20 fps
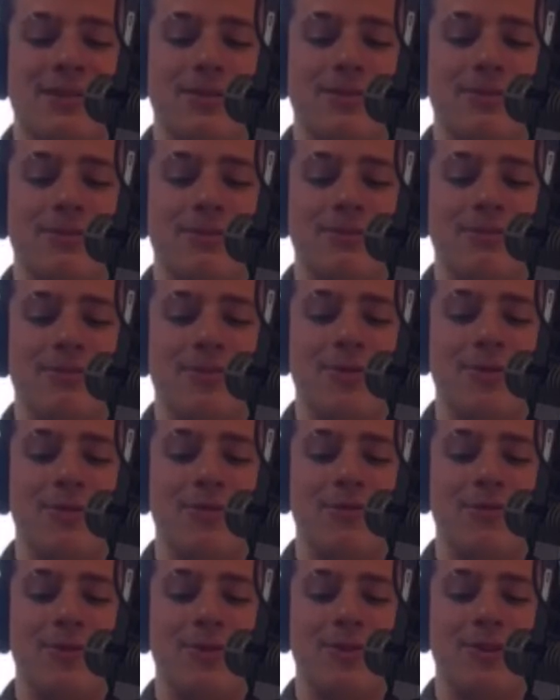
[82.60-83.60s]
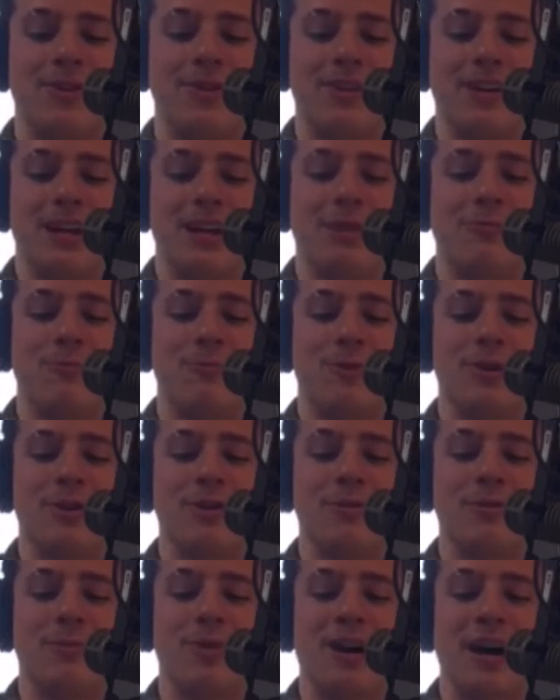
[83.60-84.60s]
and 404. I'm
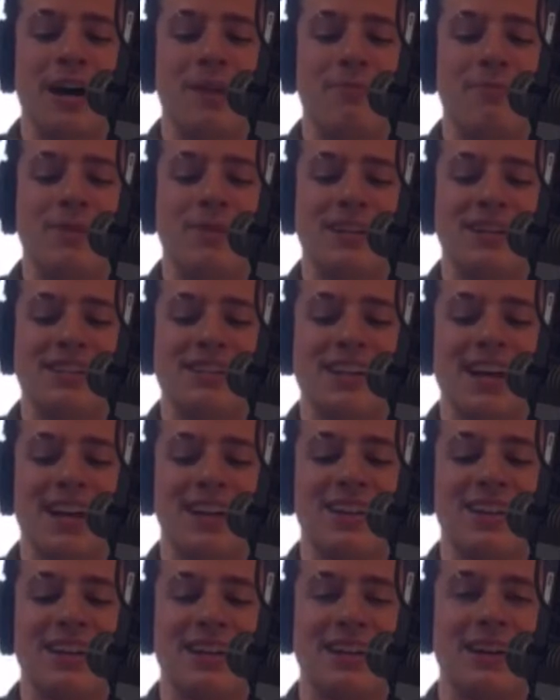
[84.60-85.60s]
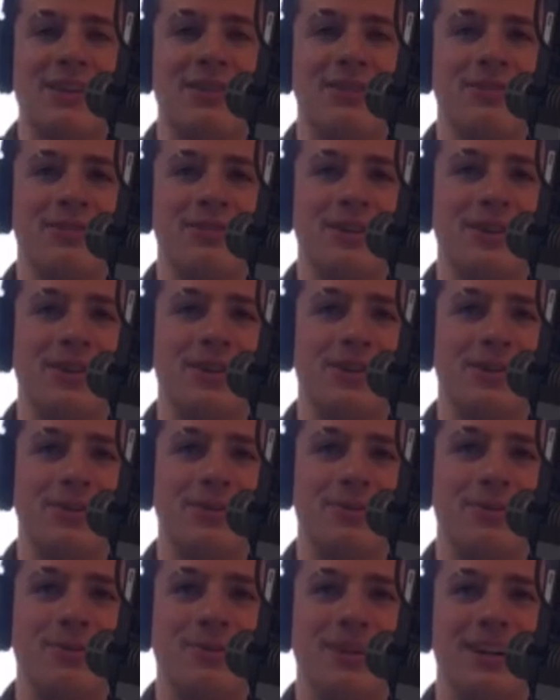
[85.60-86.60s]
worldwide, bitch. Act like y'all don't
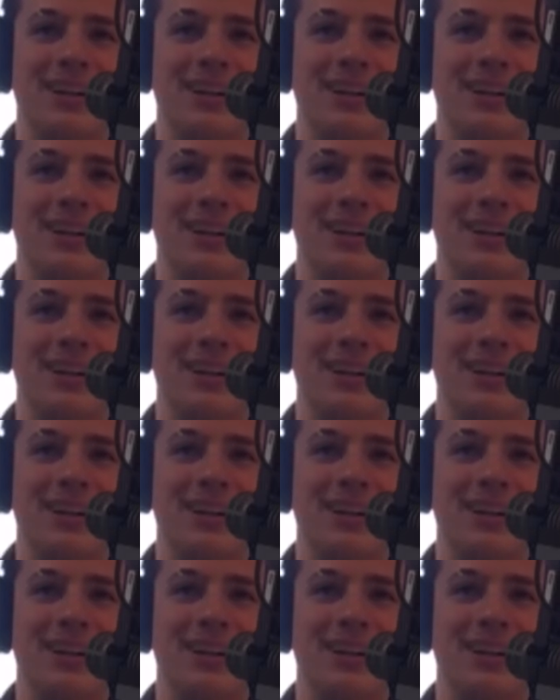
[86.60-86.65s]
know.